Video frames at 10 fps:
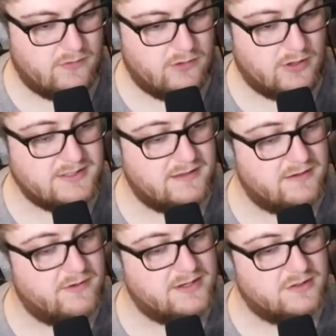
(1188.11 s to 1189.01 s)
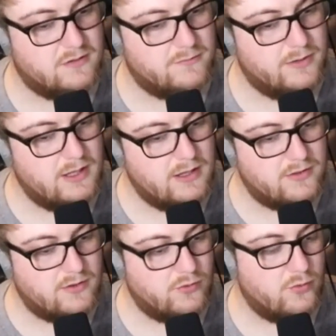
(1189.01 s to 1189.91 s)
asking the advice of
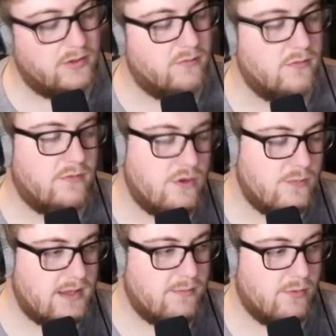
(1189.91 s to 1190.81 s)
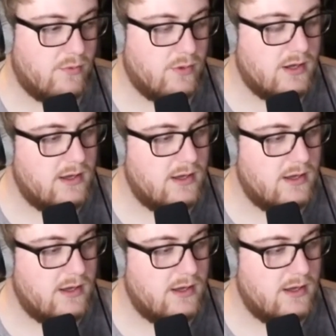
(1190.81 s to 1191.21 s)
that you're talking to a few people,